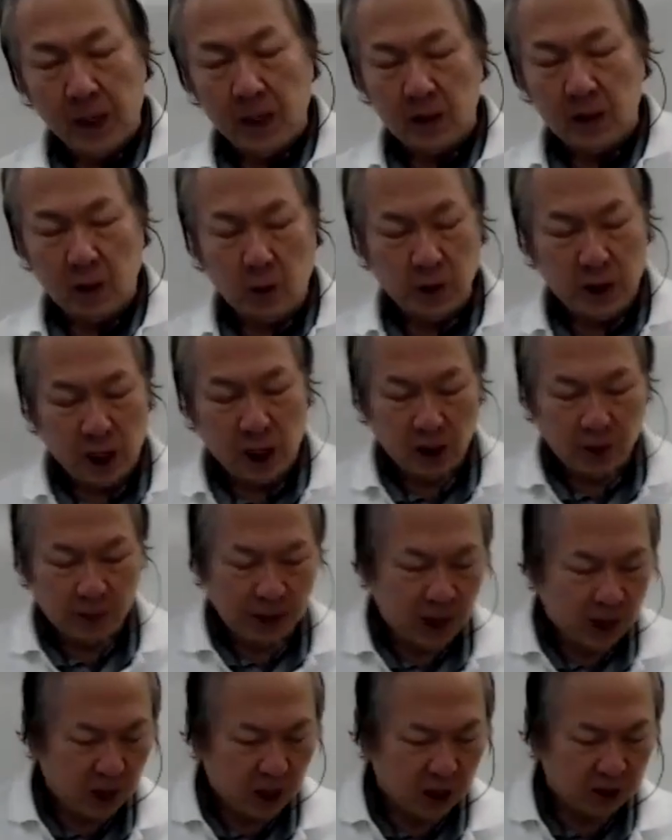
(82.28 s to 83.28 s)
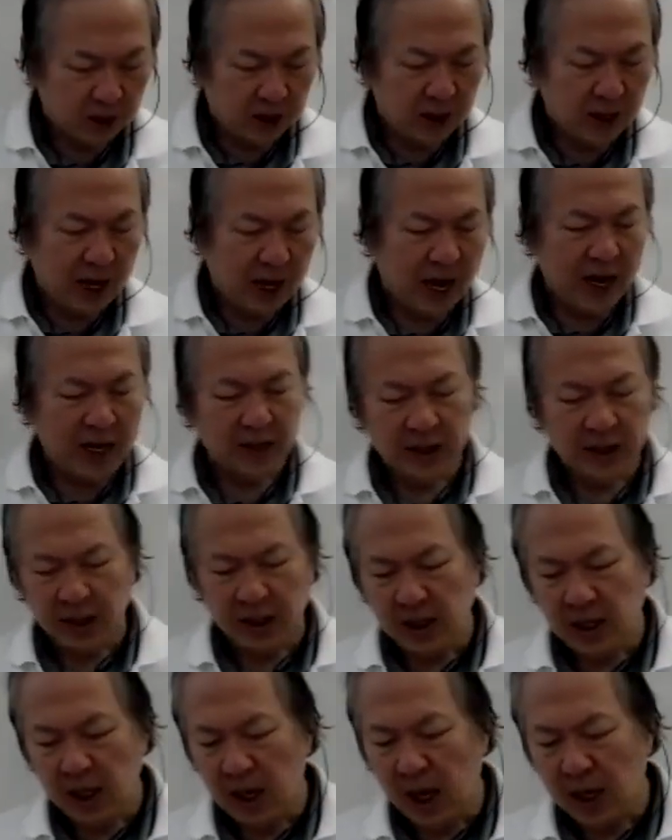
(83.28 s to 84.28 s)
So we talk about the
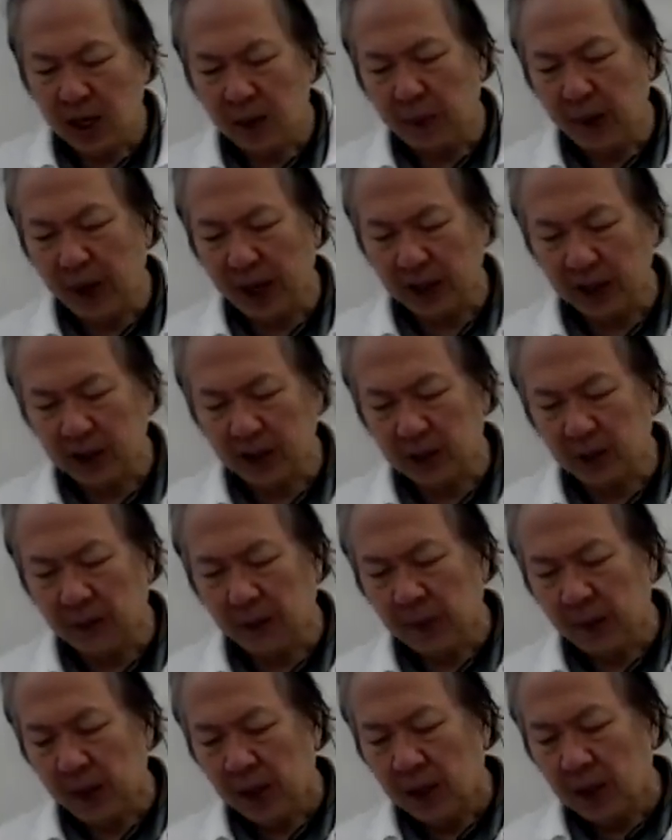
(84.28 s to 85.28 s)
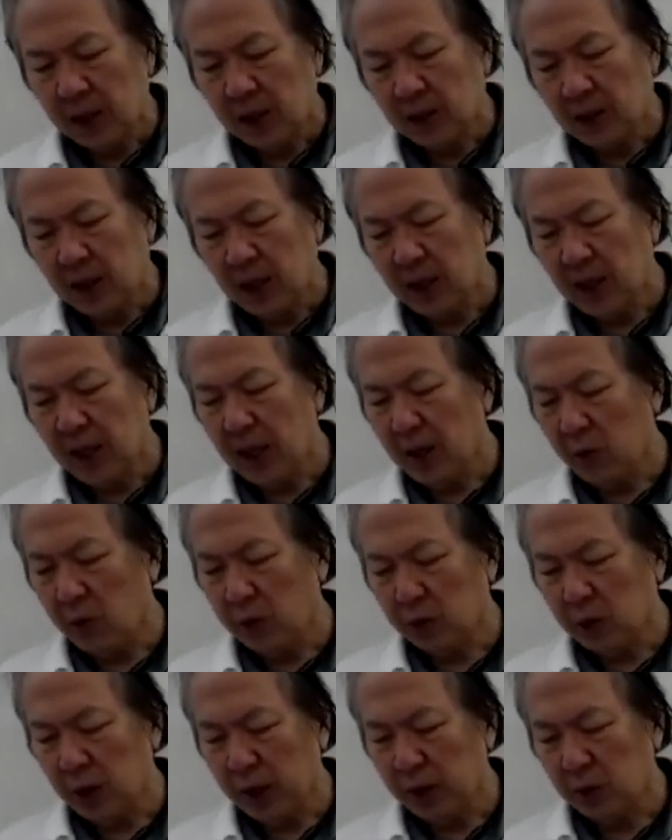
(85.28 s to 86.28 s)
acid and the base. Today
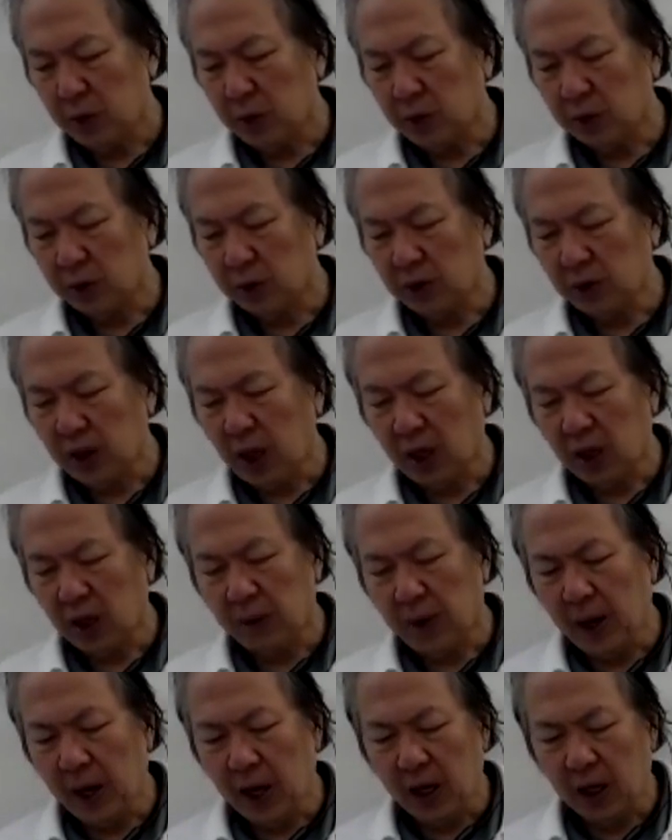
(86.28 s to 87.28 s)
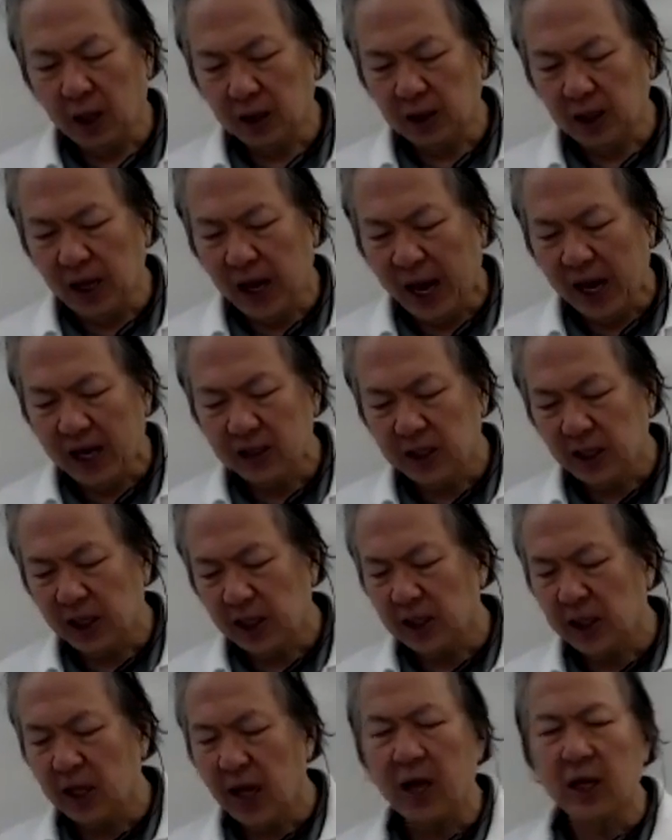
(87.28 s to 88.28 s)
we try to talk about the
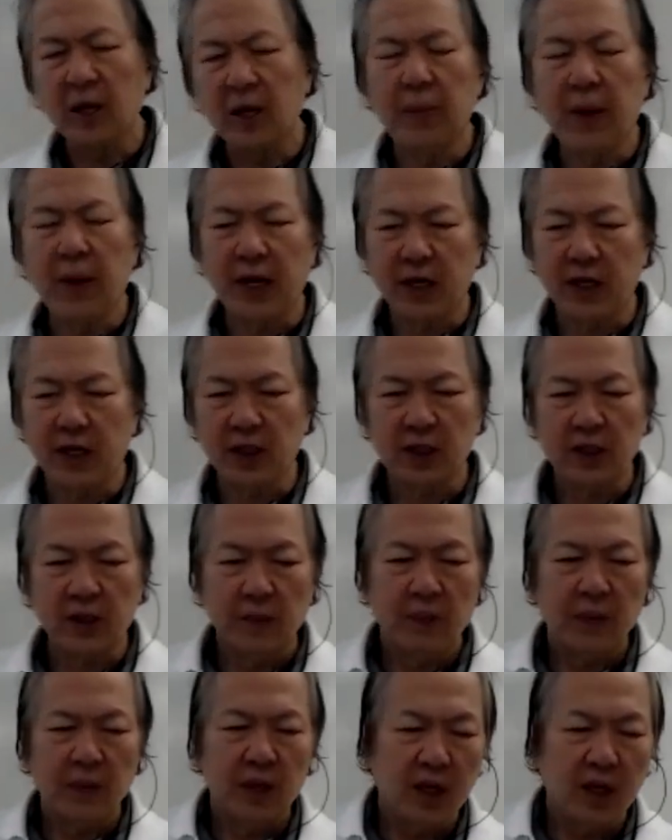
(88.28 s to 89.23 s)
acid and the base.